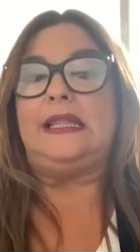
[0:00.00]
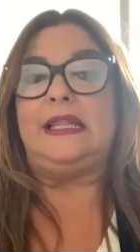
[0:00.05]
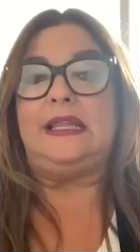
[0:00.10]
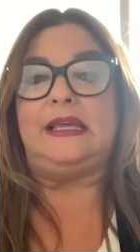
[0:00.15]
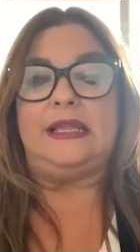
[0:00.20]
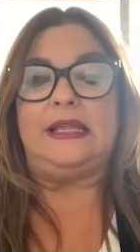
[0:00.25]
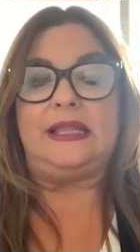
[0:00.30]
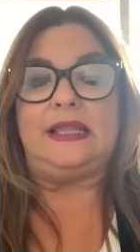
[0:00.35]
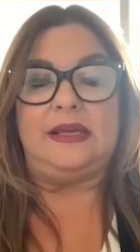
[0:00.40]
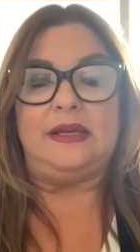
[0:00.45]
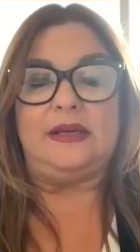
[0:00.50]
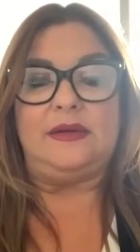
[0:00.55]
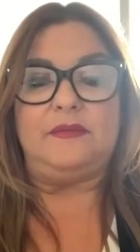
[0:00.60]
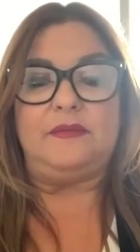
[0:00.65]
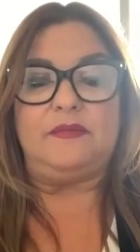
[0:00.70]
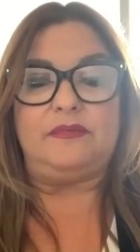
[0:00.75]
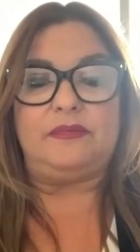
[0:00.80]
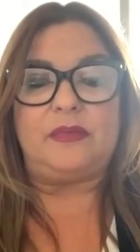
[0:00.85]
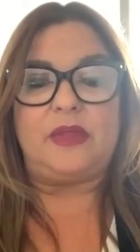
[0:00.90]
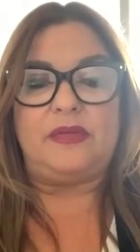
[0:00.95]
the
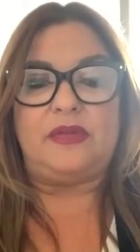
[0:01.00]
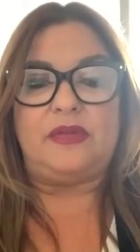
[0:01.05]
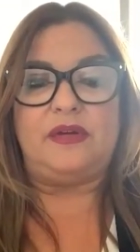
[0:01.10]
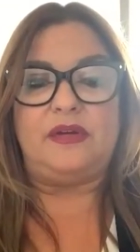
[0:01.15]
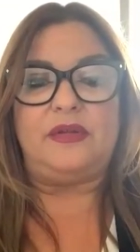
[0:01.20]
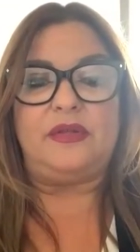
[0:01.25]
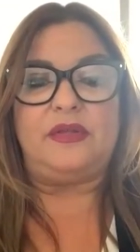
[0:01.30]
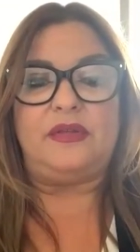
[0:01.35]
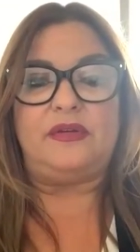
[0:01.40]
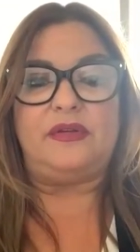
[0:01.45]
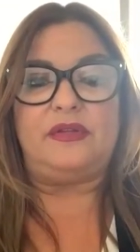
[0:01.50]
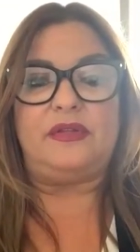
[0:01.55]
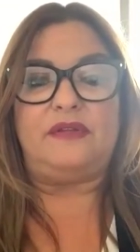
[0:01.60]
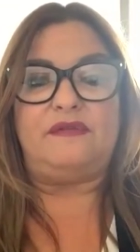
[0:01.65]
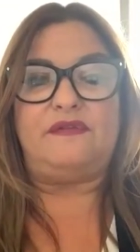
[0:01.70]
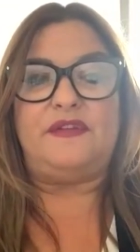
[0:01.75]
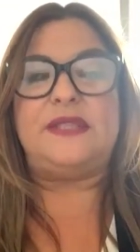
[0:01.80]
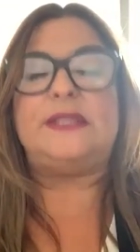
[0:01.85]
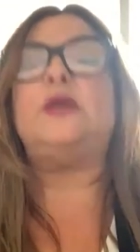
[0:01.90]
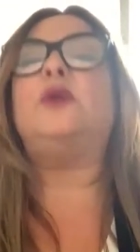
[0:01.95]
the the the,
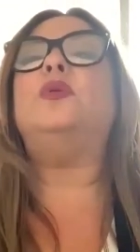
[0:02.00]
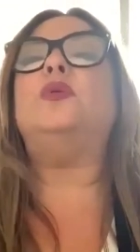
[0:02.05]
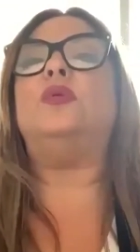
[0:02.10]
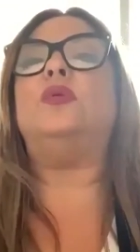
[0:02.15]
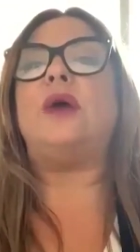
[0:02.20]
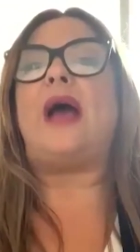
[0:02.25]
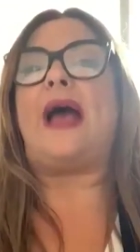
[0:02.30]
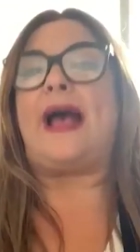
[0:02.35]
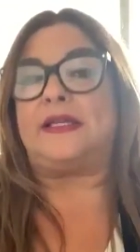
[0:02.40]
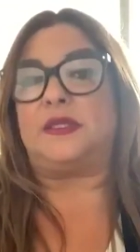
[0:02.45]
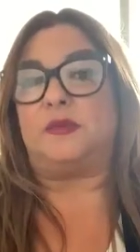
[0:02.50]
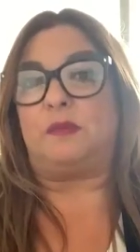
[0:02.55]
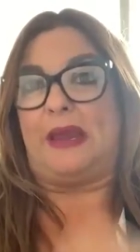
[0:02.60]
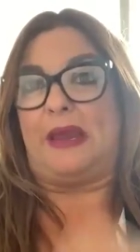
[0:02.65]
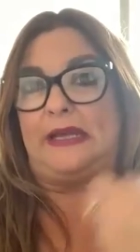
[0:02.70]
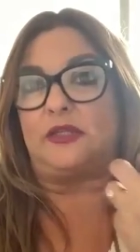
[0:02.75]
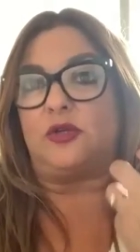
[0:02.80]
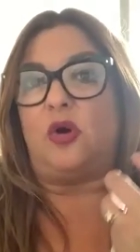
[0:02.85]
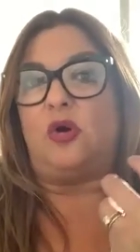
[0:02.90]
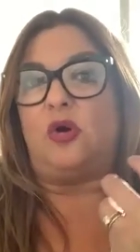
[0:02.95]
the physical
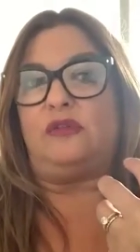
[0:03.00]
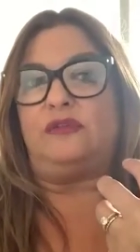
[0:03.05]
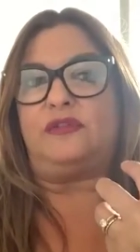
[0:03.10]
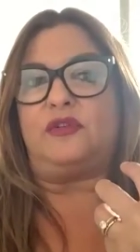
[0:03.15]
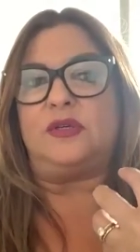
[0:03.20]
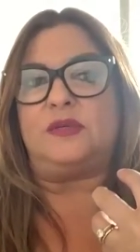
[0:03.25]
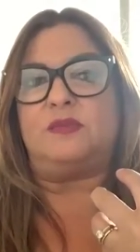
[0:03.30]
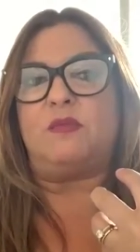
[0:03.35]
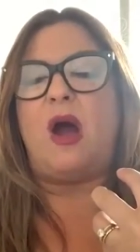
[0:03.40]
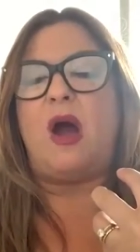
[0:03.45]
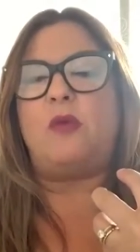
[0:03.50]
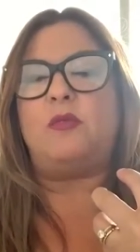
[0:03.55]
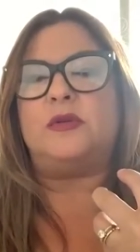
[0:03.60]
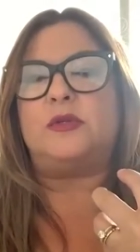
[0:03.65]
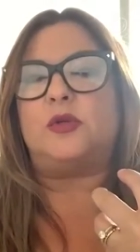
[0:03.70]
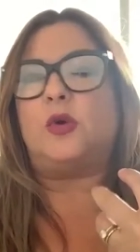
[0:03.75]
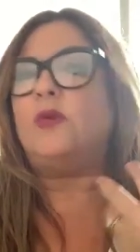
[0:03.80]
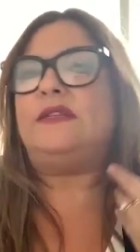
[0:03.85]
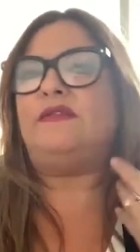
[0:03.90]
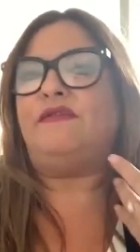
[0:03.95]
aspect of because mine
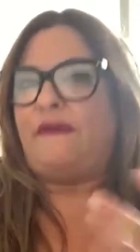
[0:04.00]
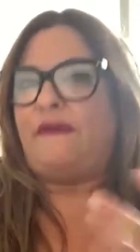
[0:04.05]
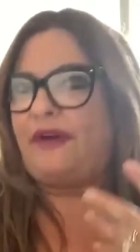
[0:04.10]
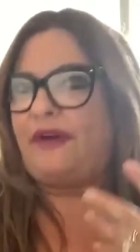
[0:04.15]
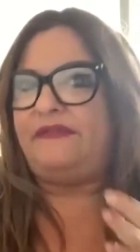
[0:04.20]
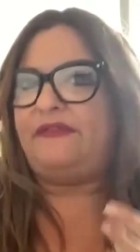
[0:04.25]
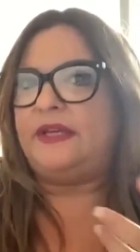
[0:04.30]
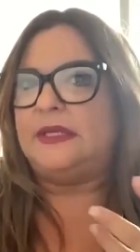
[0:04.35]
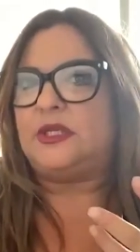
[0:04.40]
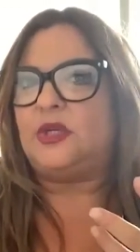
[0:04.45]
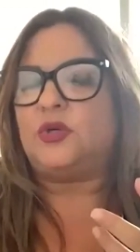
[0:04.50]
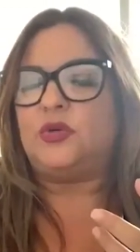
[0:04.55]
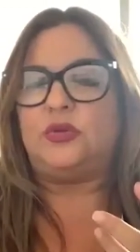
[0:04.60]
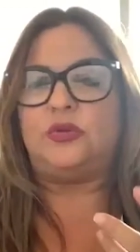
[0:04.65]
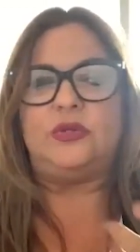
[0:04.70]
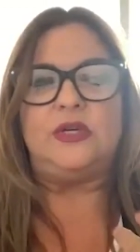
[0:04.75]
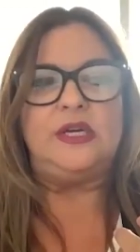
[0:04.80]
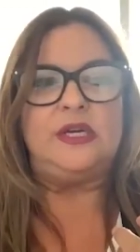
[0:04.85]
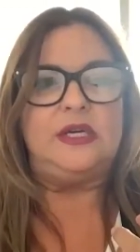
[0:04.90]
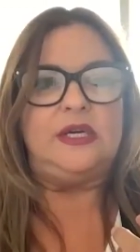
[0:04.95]
was always very
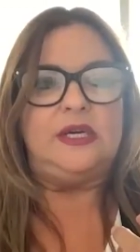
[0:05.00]
physical,